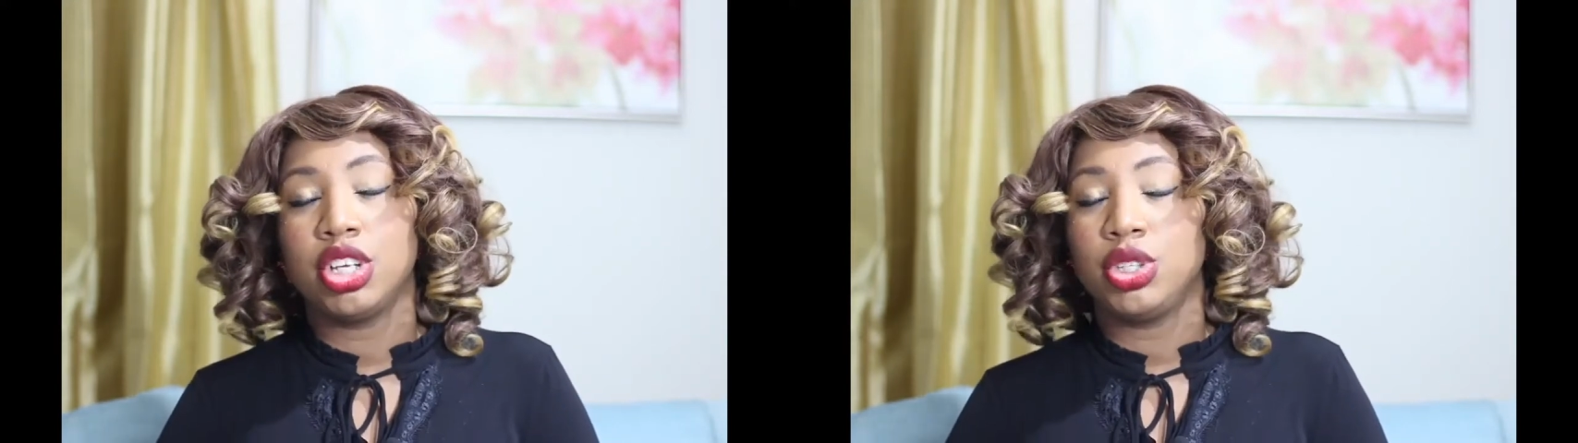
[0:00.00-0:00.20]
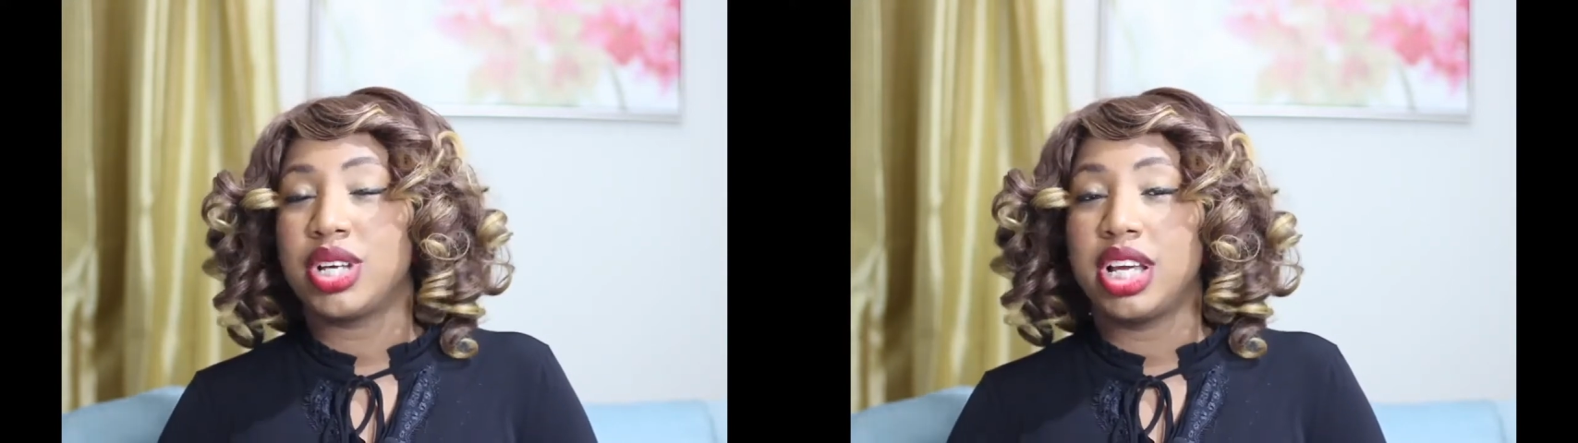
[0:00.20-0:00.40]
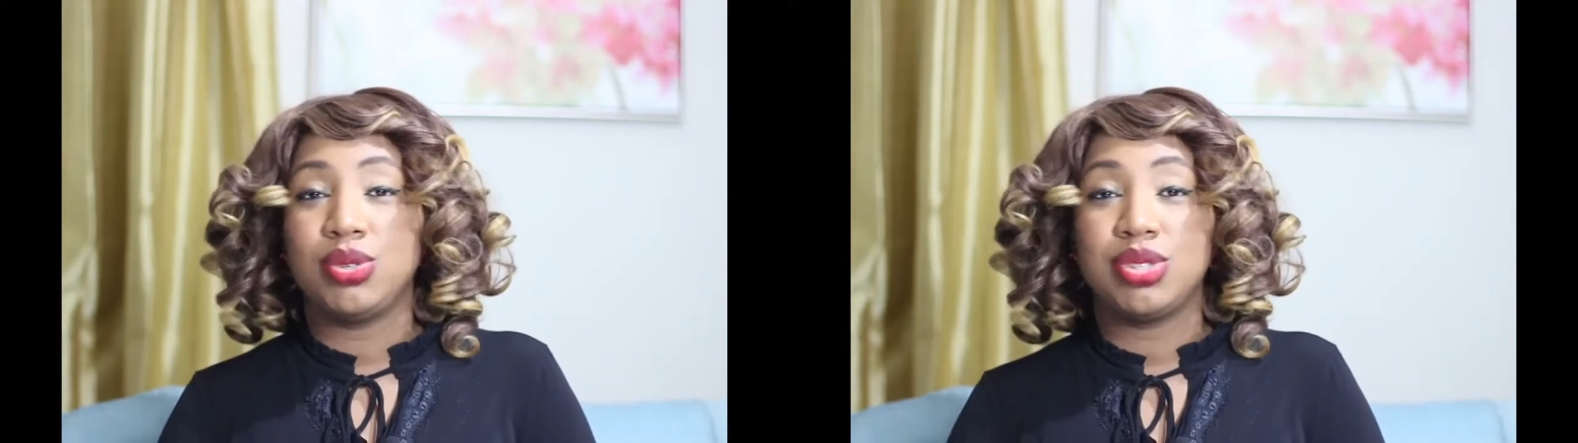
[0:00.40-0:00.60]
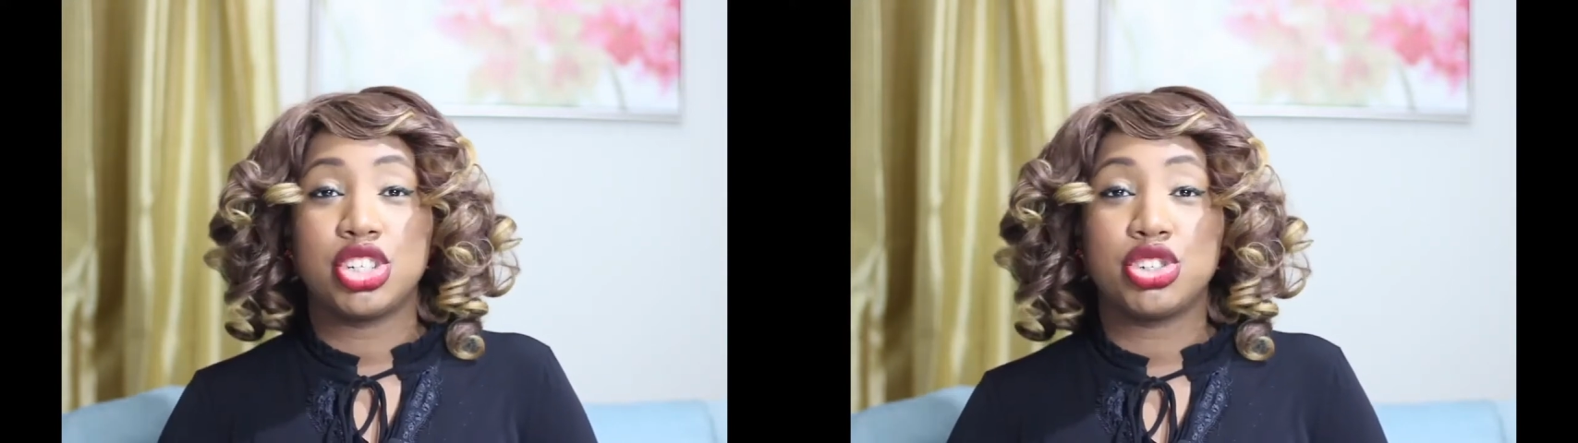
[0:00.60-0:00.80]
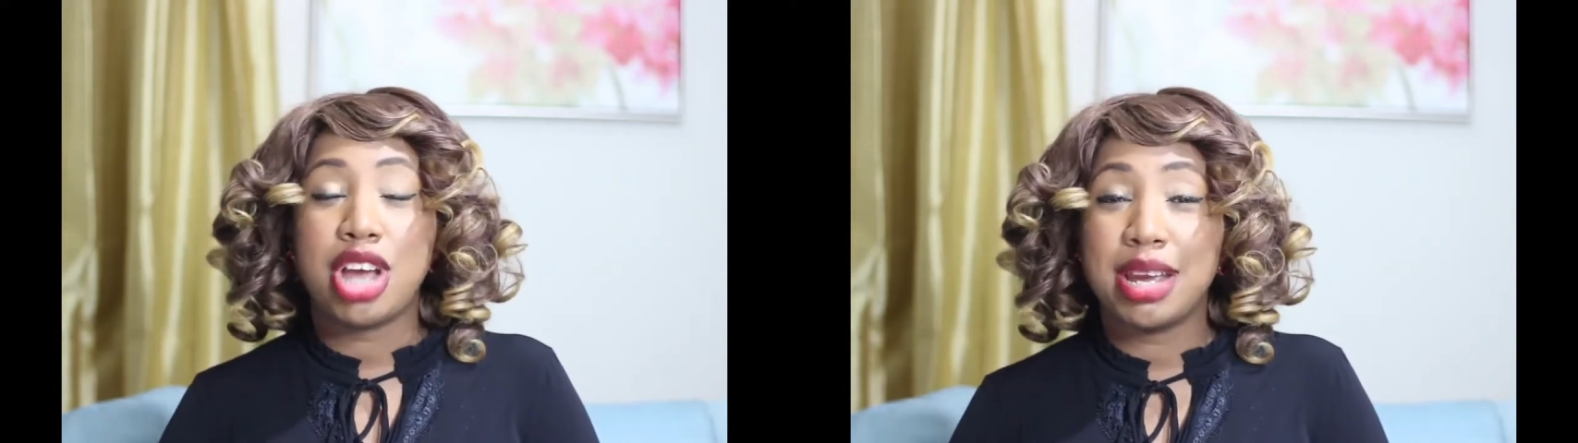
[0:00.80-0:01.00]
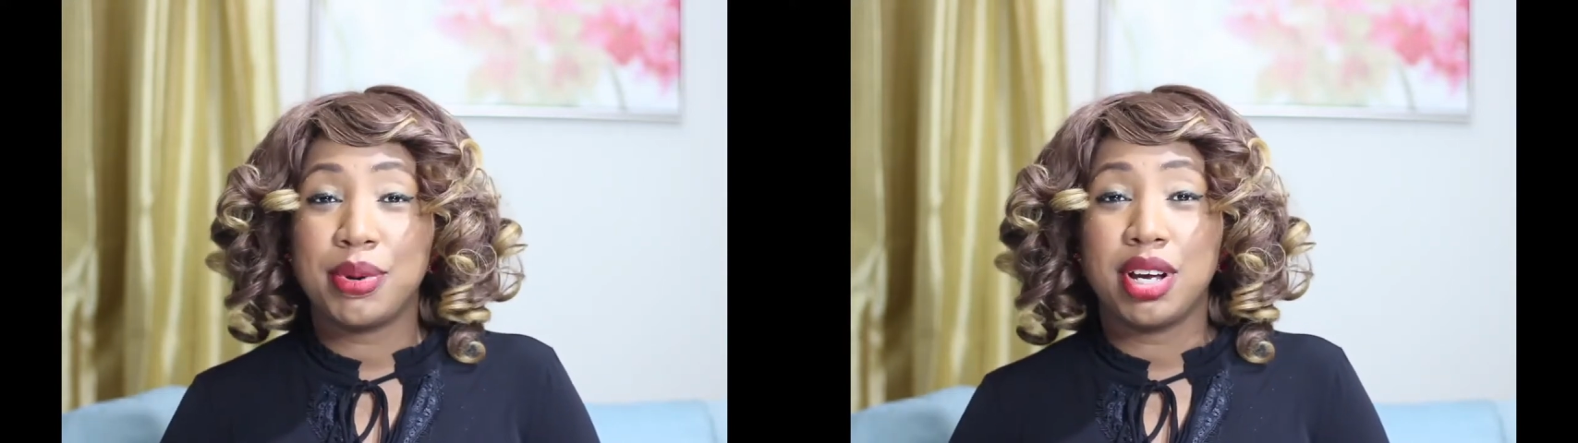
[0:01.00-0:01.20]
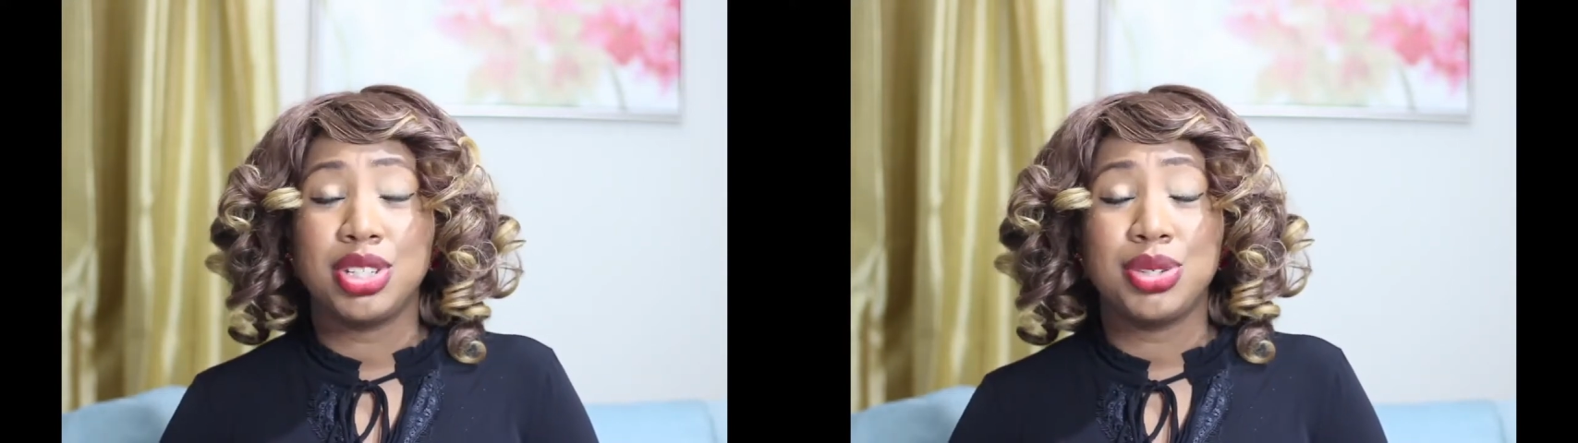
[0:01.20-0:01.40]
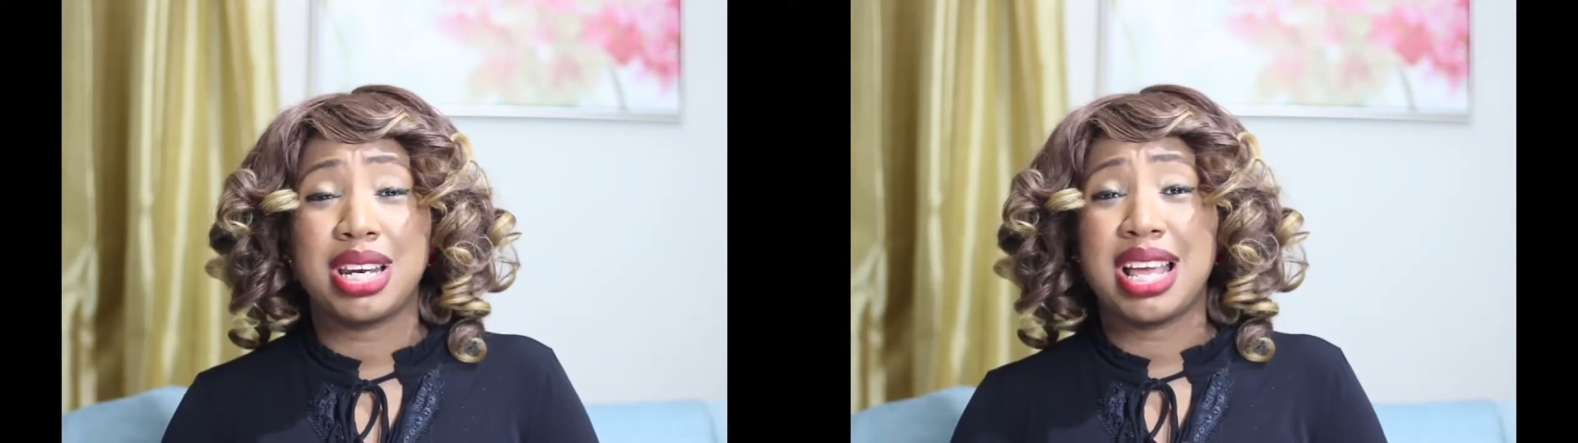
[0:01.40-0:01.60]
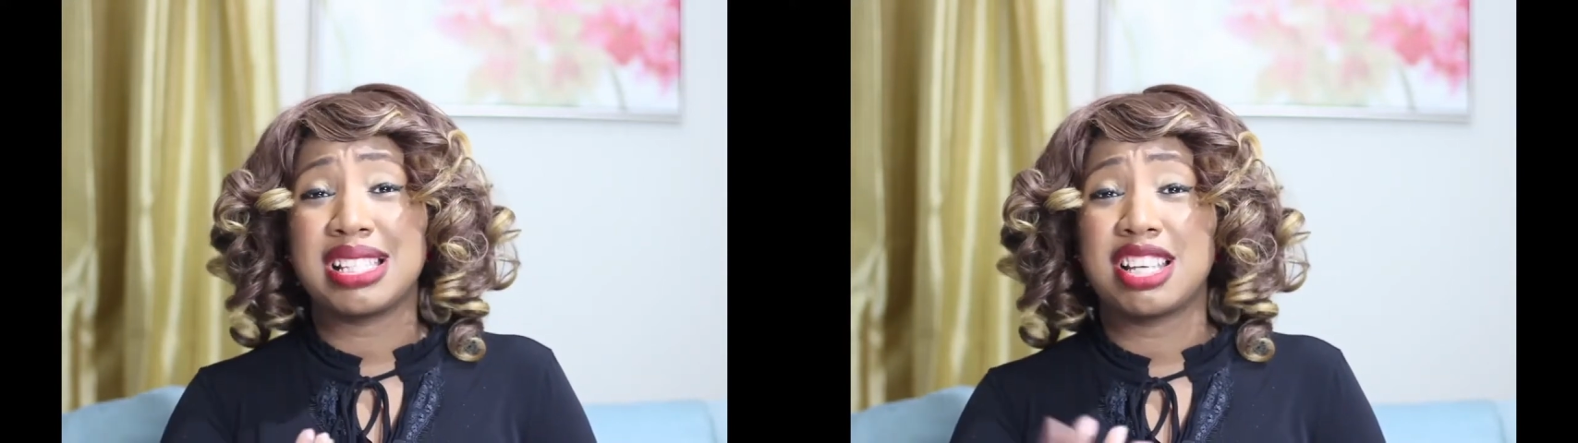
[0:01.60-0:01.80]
You can use a tripod. You can ask